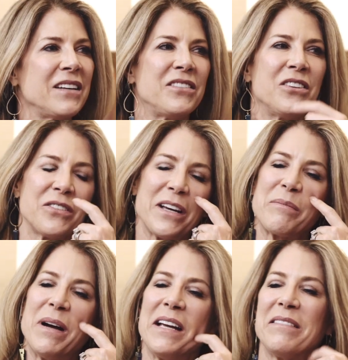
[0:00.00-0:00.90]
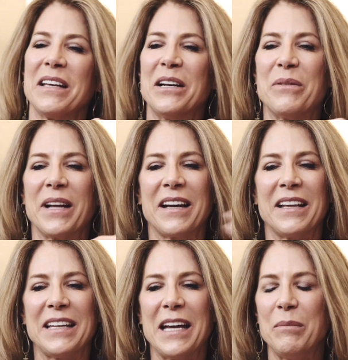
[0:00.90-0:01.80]
It's just like my, when I
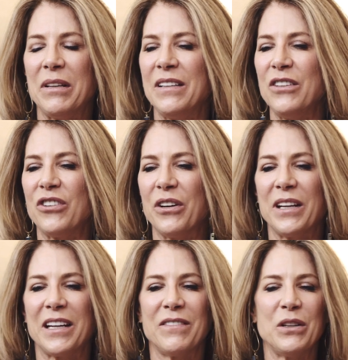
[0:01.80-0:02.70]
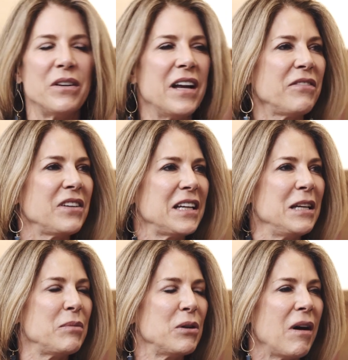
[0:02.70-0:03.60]
got the ABC show, they give you enough to
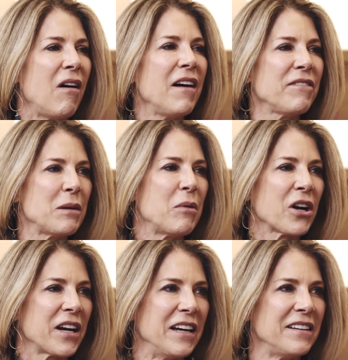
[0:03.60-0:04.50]
keep you off the market.